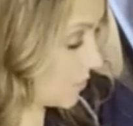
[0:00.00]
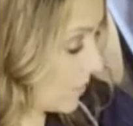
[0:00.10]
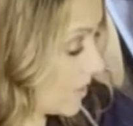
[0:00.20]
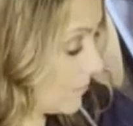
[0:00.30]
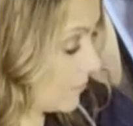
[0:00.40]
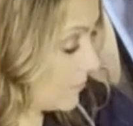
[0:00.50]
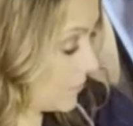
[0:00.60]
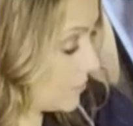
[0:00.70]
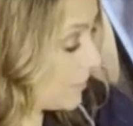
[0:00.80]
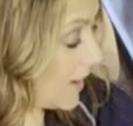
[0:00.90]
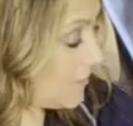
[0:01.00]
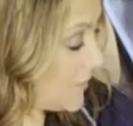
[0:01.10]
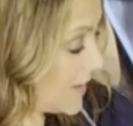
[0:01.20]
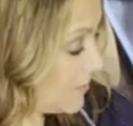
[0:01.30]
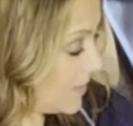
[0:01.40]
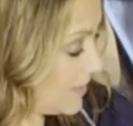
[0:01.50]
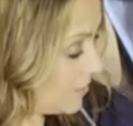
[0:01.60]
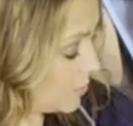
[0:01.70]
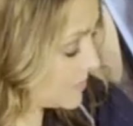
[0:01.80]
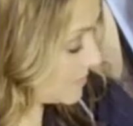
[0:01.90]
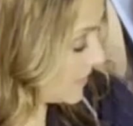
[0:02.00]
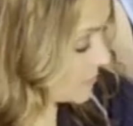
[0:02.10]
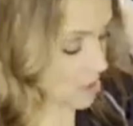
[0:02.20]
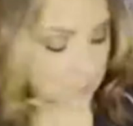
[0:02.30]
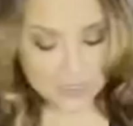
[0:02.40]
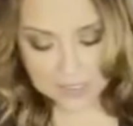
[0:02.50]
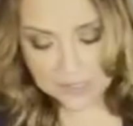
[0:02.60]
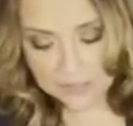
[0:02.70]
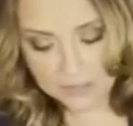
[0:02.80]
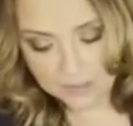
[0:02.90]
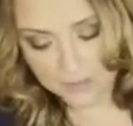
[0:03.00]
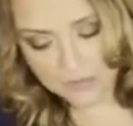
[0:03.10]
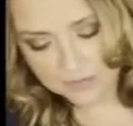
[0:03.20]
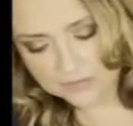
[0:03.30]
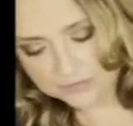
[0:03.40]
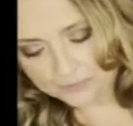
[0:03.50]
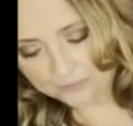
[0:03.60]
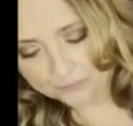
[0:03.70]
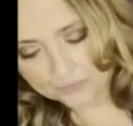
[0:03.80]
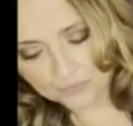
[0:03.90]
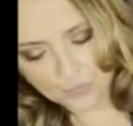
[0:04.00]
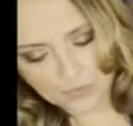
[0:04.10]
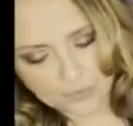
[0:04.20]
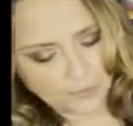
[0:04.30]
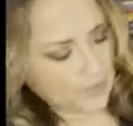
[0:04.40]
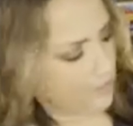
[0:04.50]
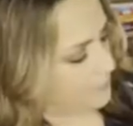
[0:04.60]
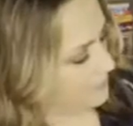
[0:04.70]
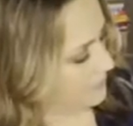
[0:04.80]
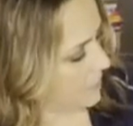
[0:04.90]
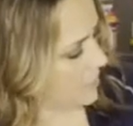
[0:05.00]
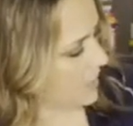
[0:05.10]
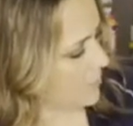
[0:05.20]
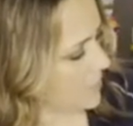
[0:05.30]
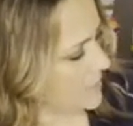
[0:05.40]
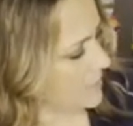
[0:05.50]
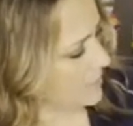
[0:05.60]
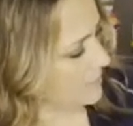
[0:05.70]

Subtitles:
comfort food. Hi, baby. You want some kimchi? Come here. You want a little bit? Here you go. Come here.